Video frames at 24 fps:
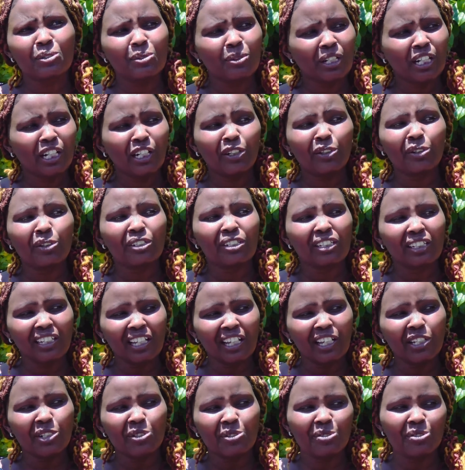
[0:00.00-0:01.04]
you cannot
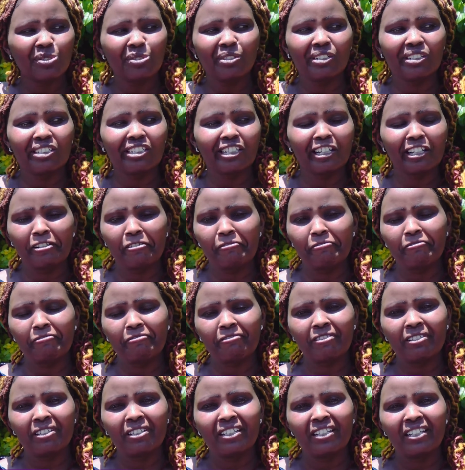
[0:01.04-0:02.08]
lie to yourself.